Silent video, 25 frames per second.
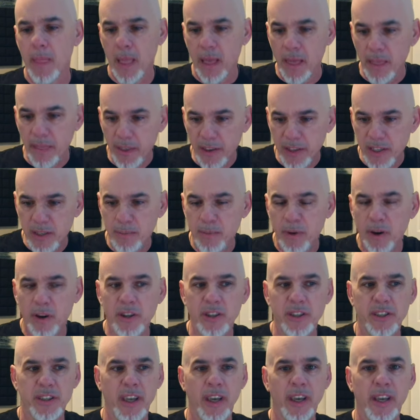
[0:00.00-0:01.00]
this
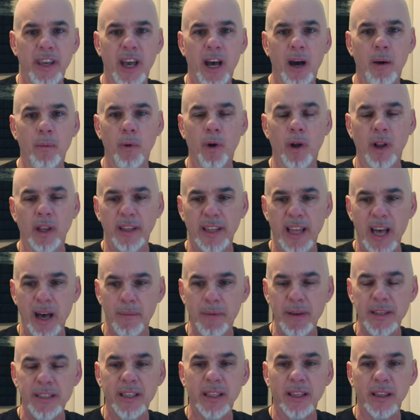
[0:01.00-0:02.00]
emergency account will allow
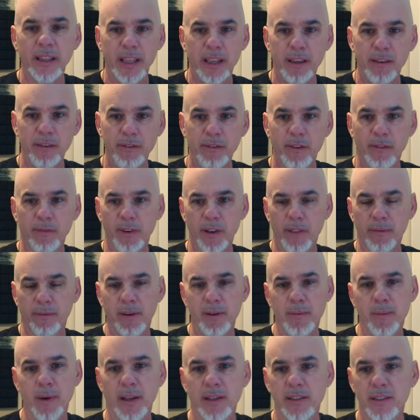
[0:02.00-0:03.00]
me to live for three
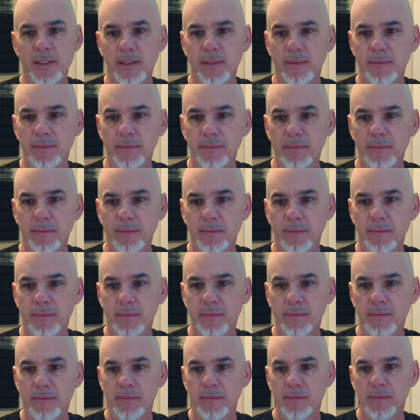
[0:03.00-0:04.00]
months
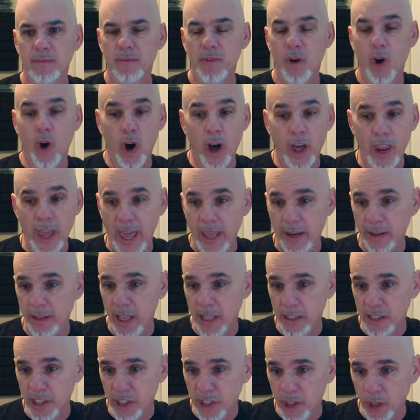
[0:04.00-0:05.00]
uh, and,
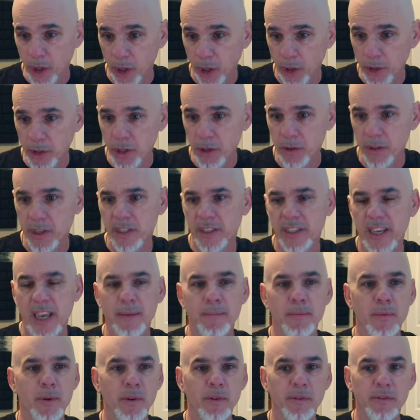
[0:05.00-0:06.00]
and still do the same
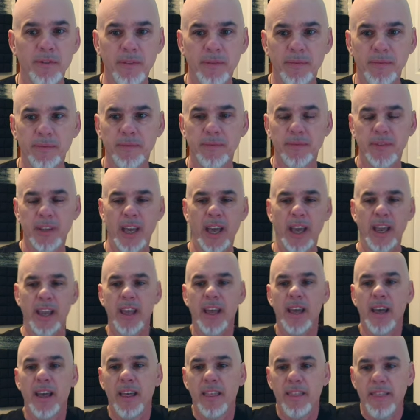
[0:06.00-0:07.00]
move. Okay.
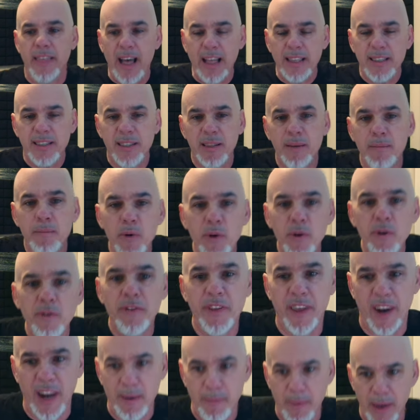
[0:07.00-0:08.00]
That's the move
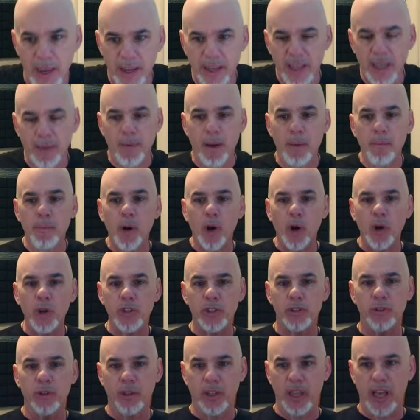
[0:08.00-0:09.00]
that I make in my
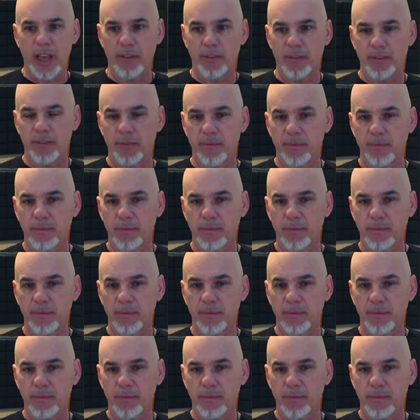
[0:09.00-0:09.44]
personal life.